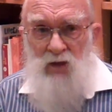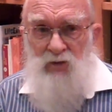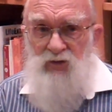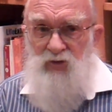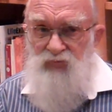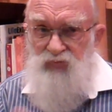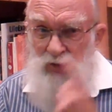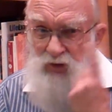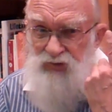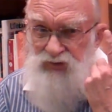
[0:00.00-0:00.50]

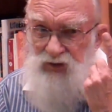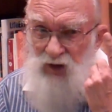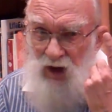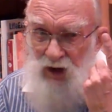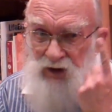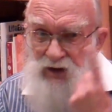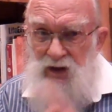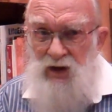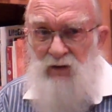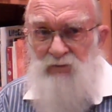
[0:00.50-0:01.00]
The first
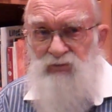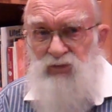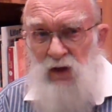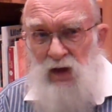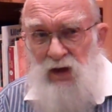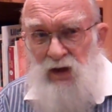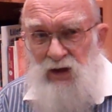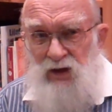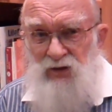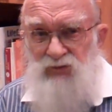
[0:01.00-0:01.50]
idea
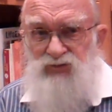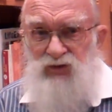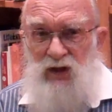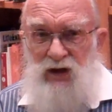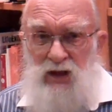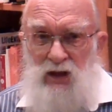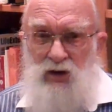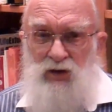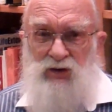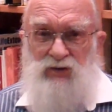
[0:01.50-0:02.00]
is
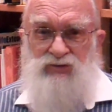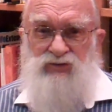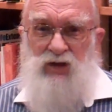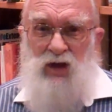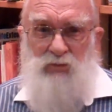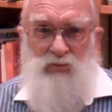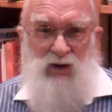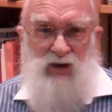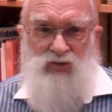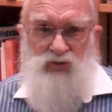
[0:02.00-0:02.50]
that illness
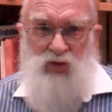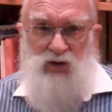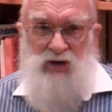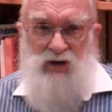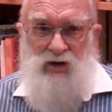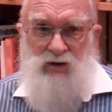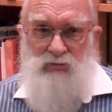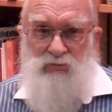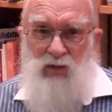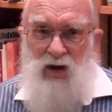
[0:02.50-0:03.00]
can be
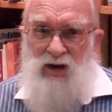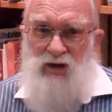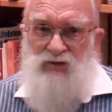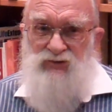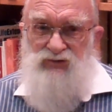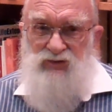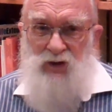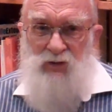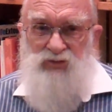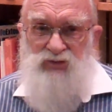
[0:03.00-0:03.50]
treated by a
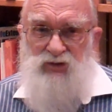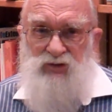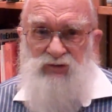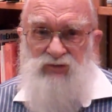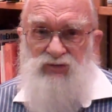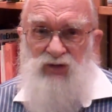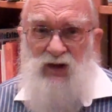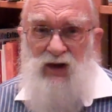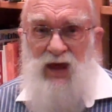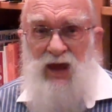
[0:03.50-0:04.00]

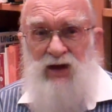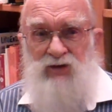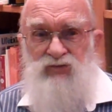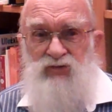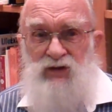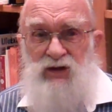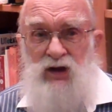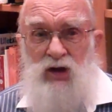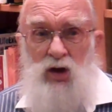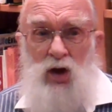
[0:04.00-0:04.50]
substance that
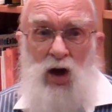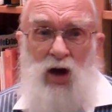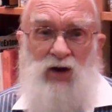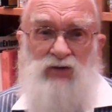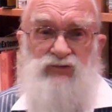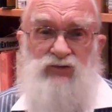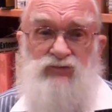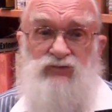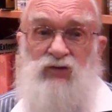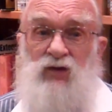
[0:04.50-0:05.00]
actually
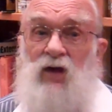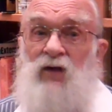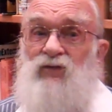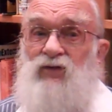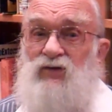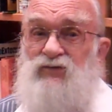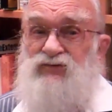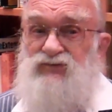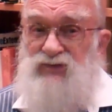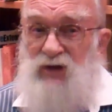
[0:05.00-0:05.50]
causes
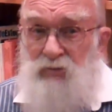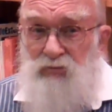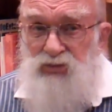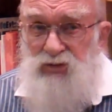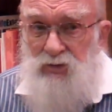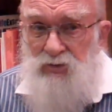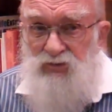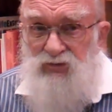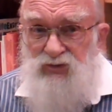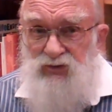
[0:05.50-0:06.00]
the
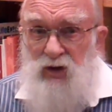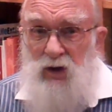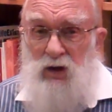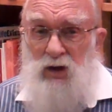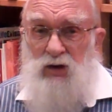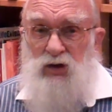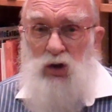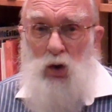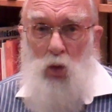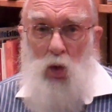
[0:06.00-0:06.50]
symptoms
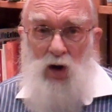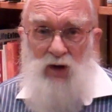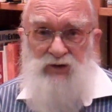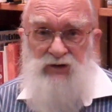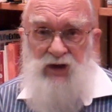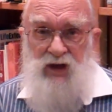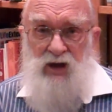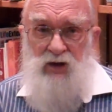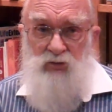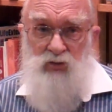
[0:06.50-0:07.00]
you want
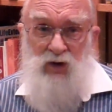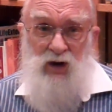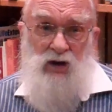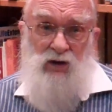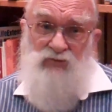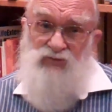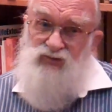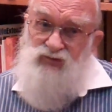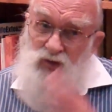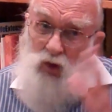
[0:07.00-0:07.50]
to get rid
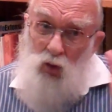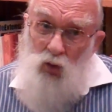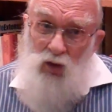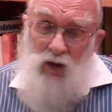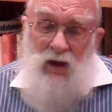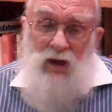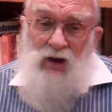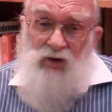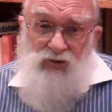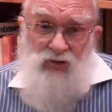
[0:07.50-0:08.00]
of.
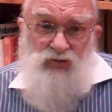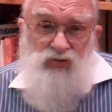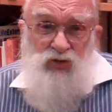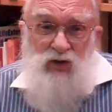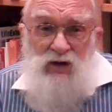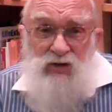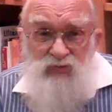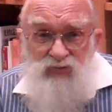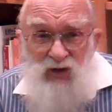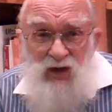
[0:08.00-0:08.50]
So, to
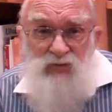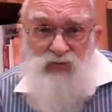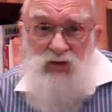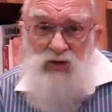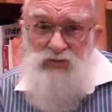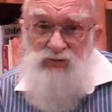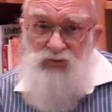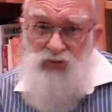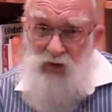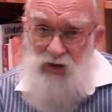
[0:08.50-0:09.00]
treat
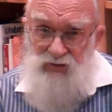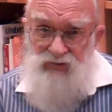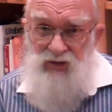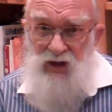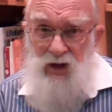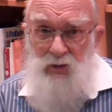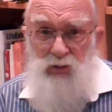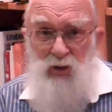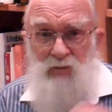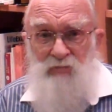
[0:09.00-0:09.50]
fevers, for
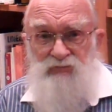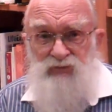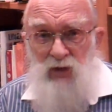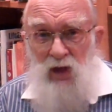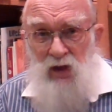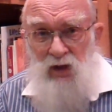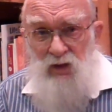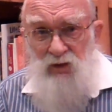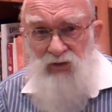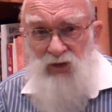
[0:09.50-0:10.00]
example,
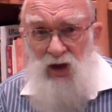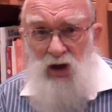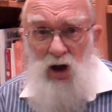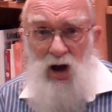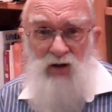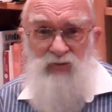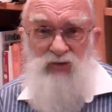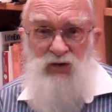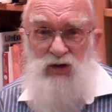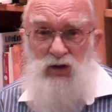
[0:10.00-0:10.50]
they
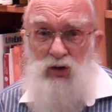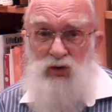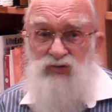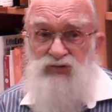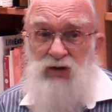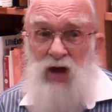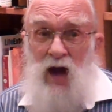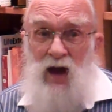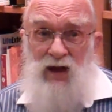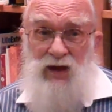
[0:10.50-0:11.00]
often
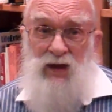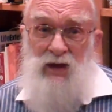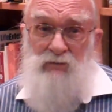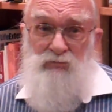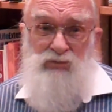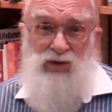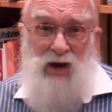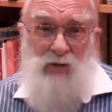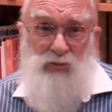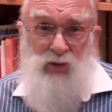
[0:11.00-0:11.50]
use
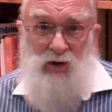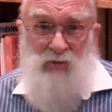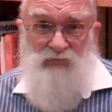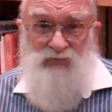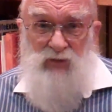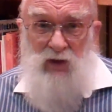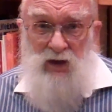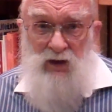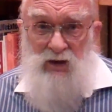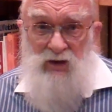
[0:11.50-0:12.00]
cayenne
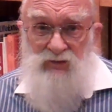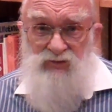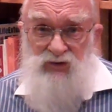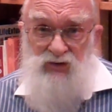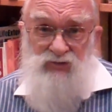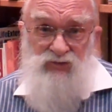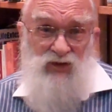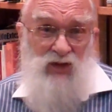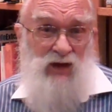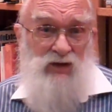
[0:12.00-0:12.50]
pepper,
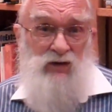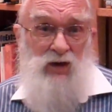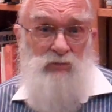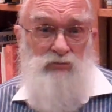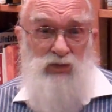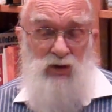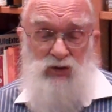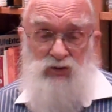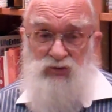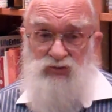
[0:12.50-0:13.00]
since that can
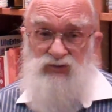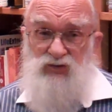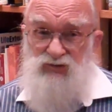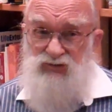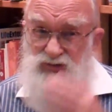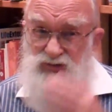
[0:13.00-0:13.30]
produce a